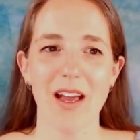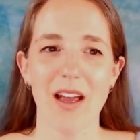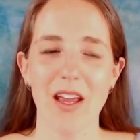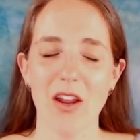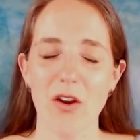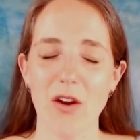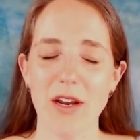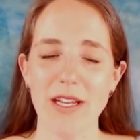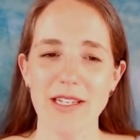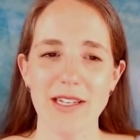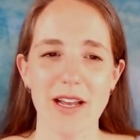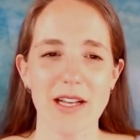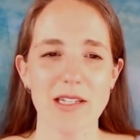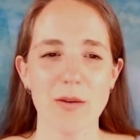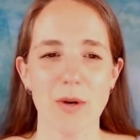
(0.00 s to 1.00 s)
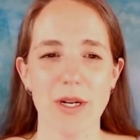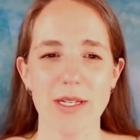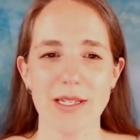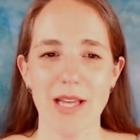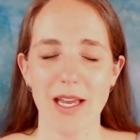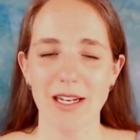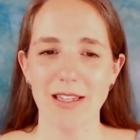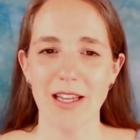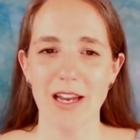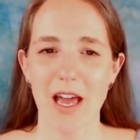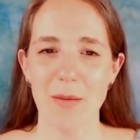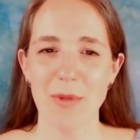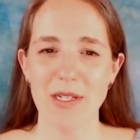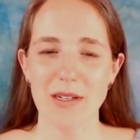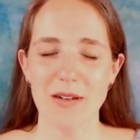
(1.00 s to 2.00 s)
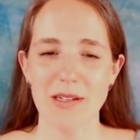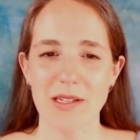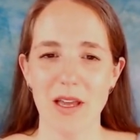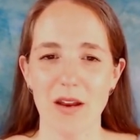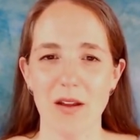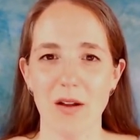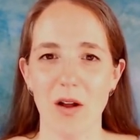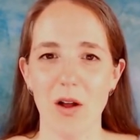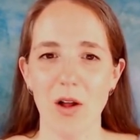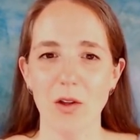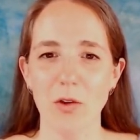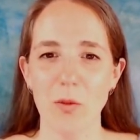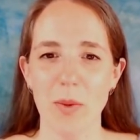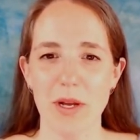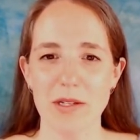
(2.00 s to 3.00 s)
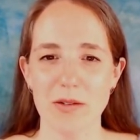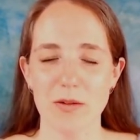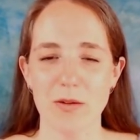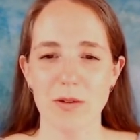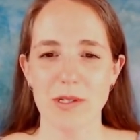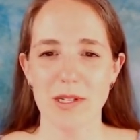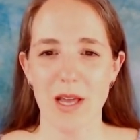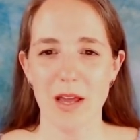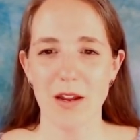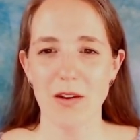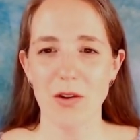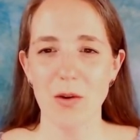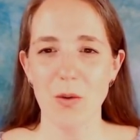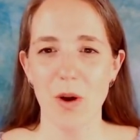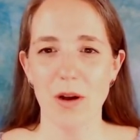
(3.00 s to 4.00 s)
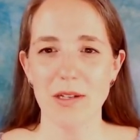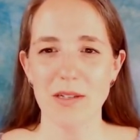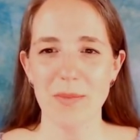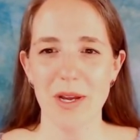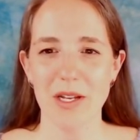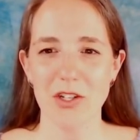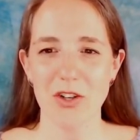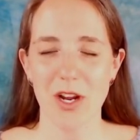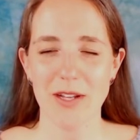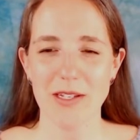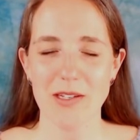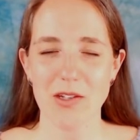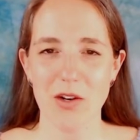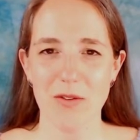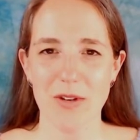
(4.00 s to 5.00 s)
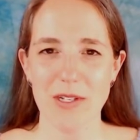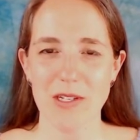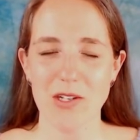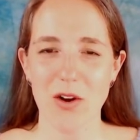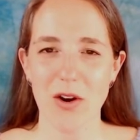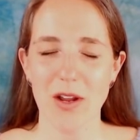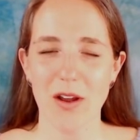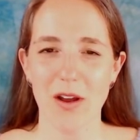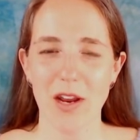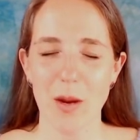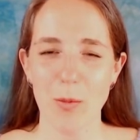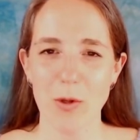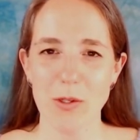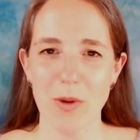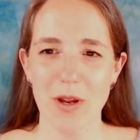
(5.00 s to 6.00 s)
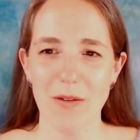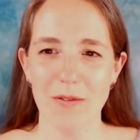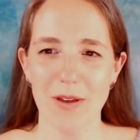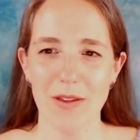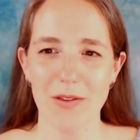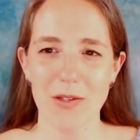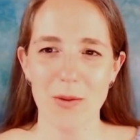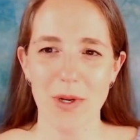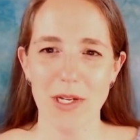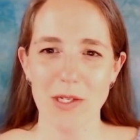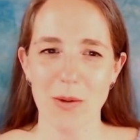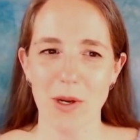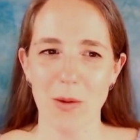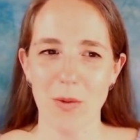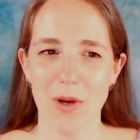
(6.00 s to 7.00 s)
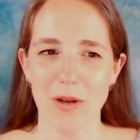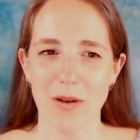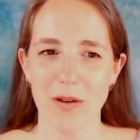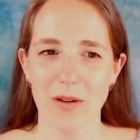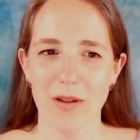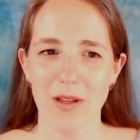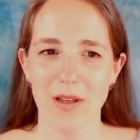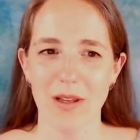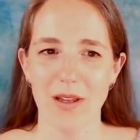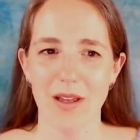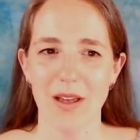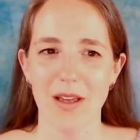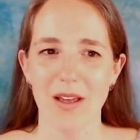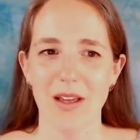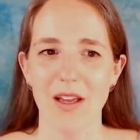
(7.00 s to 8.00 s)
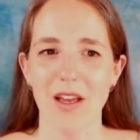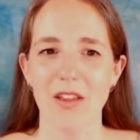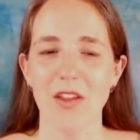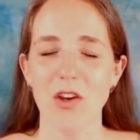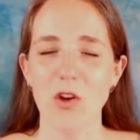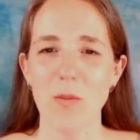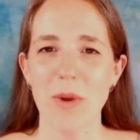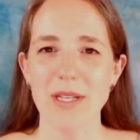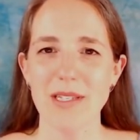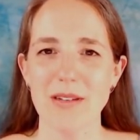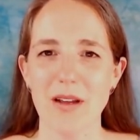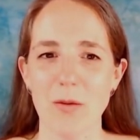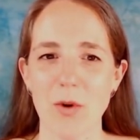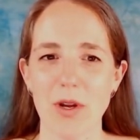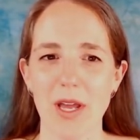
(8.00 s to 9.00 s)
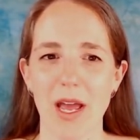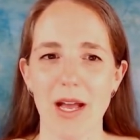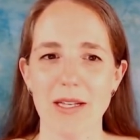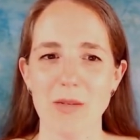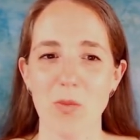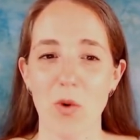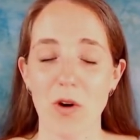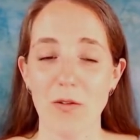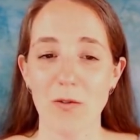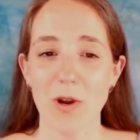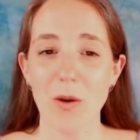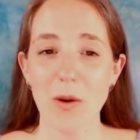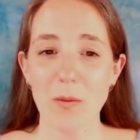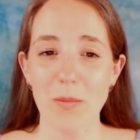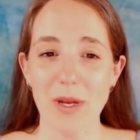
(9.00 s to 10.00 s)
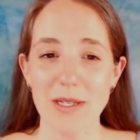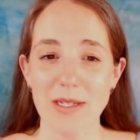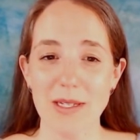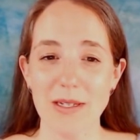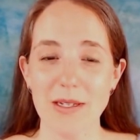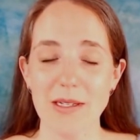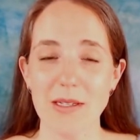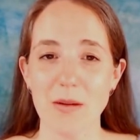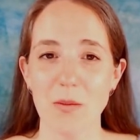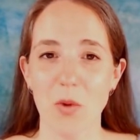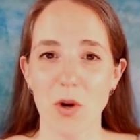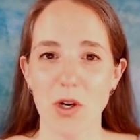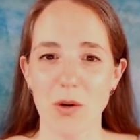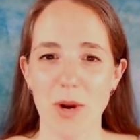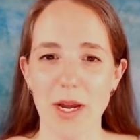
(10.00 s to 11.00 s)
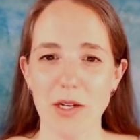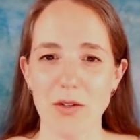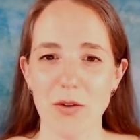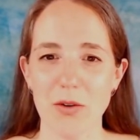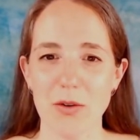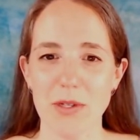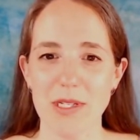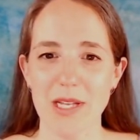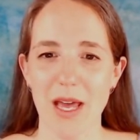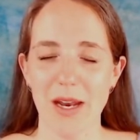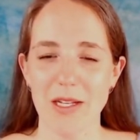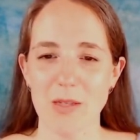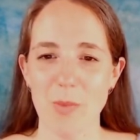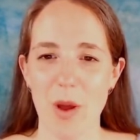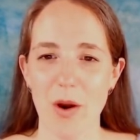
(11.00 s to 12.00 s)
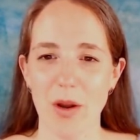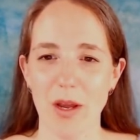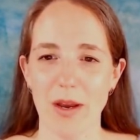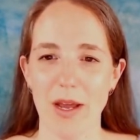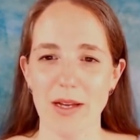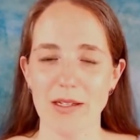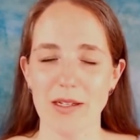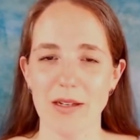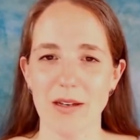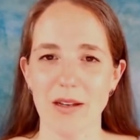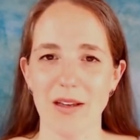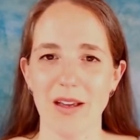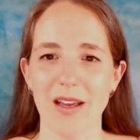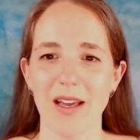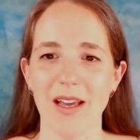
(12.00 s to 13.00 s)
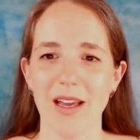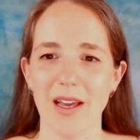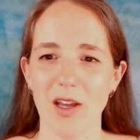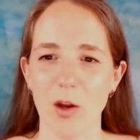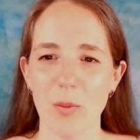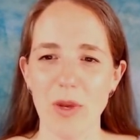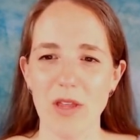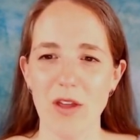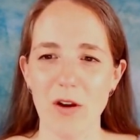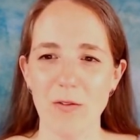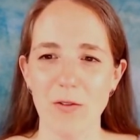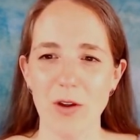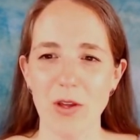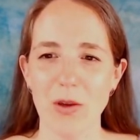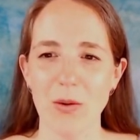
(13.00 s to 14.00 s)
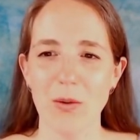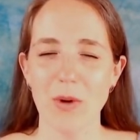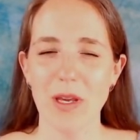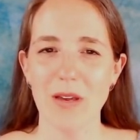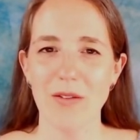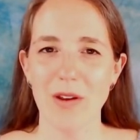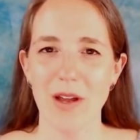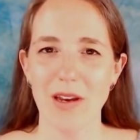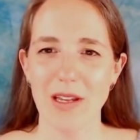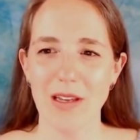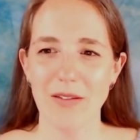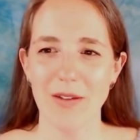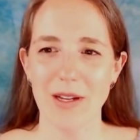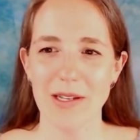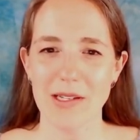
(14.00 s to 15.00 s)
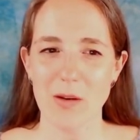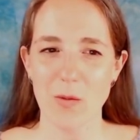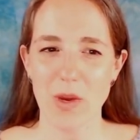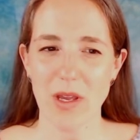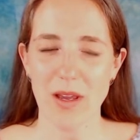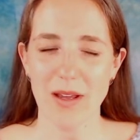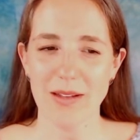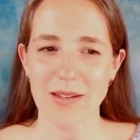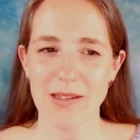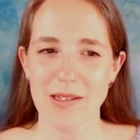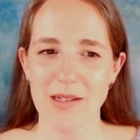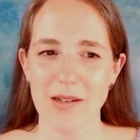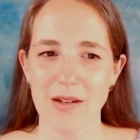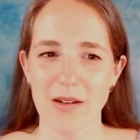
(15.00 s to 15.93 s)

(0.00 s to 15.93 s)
Here at ETS, we're excited that Edmonton is getting all new bus routes and a new on-demand transit service starting on April 25th, 2021. The new bus network has more frequent buses, more direct routes, and it's better connected. It'll be there for you even on evenings and weekends.